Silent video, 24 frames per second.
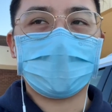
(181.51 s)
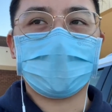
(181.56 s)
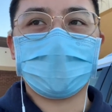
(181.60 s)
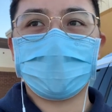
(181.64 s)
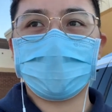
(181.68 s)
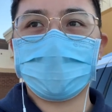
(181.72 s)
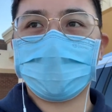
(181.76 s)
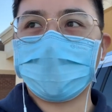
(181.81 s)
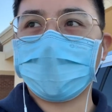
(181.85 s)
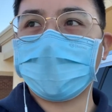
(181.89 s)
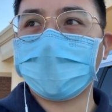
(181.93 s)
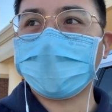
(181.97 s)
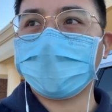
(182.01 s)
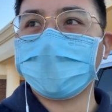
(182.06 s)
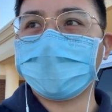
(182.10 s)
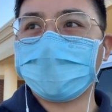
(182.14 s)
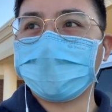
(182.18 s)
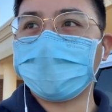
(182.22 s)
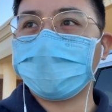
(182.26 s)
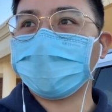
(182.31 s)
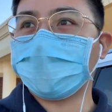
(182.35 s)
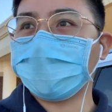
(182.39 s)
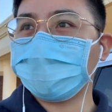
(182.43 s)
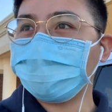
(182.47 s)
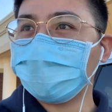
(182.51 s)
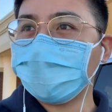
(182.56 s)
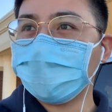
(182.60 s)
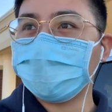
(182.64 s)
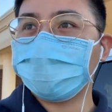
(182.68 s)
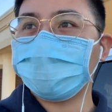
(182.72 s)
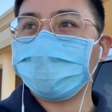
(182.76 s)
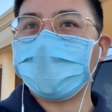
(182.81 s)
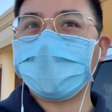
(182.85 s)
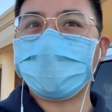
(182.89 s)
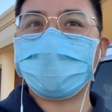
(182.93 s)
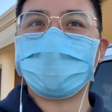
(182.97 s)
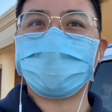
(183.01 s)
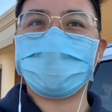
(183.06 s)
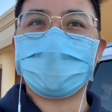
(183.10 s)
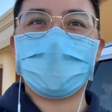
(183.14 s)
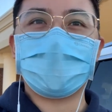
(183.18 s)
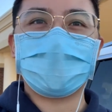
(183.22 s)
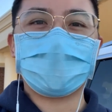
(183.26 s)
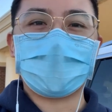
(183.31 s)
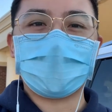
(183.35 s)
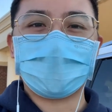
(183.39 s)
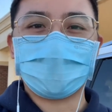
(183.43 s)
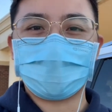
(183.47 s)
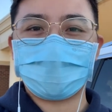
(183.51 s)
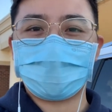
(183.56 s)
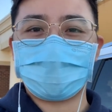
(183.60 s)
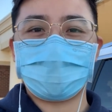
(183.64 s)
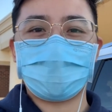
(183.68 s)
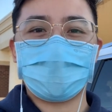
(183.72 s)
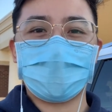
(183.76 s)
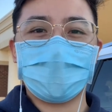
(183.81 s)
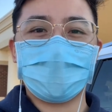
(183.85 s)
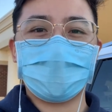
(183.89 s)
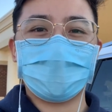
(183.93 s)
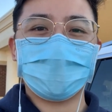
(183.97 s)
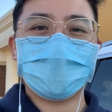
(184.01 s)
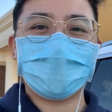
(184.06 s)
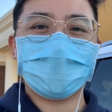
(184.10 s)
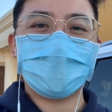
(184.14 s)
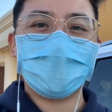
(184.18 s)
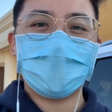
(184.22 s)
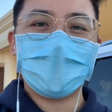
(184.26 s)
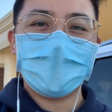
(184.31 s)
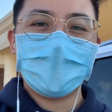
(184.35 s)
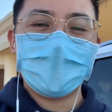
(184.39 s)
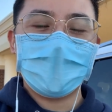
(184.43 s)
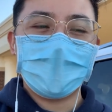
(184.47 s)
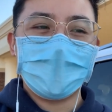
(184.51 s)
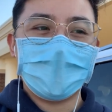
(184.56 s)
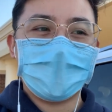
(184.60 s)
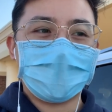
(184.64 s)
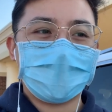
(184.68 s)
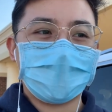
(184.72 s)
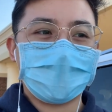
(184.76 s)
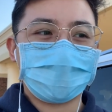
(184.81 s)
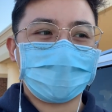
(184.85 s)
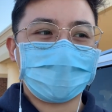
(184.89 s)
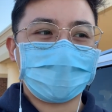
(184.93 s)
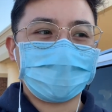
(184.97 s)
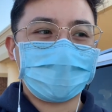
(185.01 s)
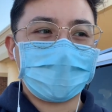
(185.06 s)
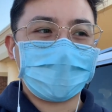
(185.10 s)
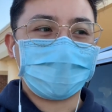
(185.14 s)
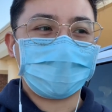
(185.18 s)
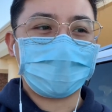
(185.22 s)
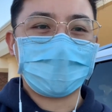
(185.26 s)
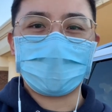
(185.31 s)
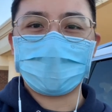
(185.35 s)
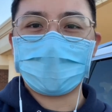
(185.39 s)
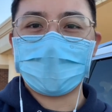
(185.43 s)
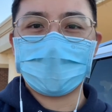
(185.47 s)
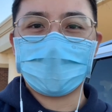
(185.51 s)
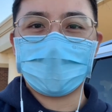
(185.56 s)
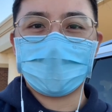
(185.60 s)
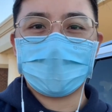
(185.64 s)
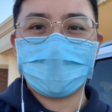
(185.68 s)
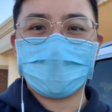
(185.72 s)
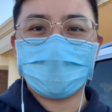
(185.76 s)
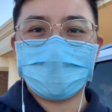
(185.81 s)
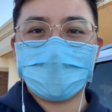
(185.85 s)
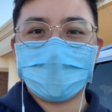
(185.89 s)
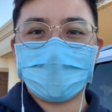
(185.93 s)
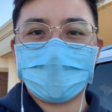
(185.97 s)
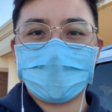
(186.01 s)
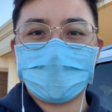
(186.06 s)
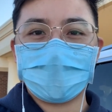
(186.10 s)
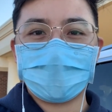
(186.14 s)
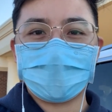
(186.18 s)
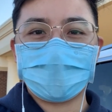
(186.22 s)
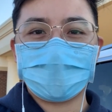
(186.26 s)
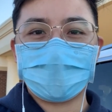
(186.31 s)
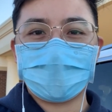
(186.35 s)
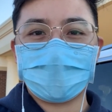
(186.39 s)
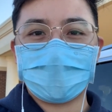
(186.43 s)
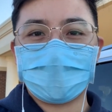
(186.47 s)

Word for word: There was like a Colombian restaurant that looked pretty good, so I might swing by there, and then